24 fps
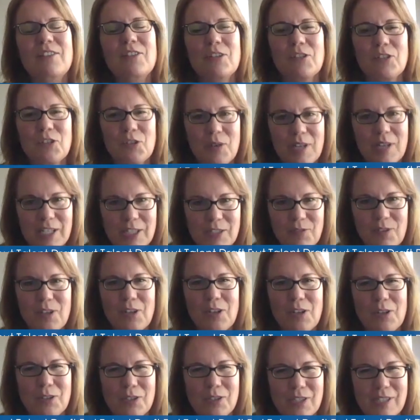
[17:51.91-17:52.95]
you're transferring
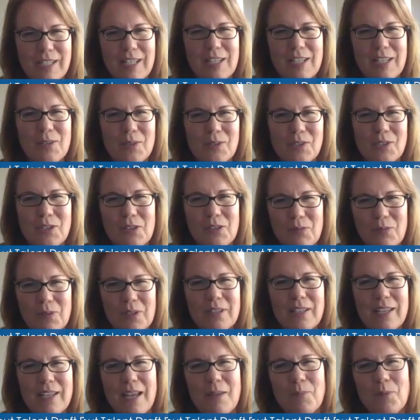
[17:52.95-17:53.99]
your skills and you're
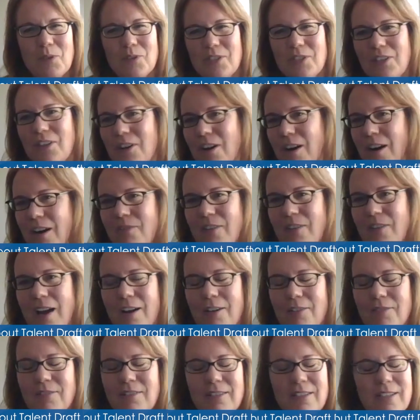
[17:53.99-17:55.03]
really able to carve
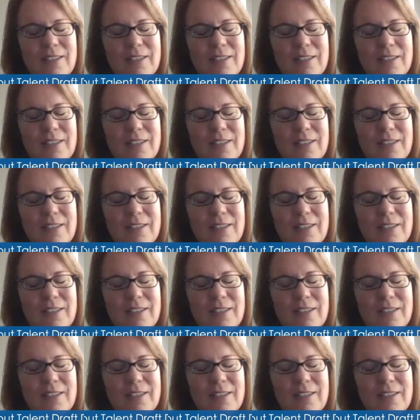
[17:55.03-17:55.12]
out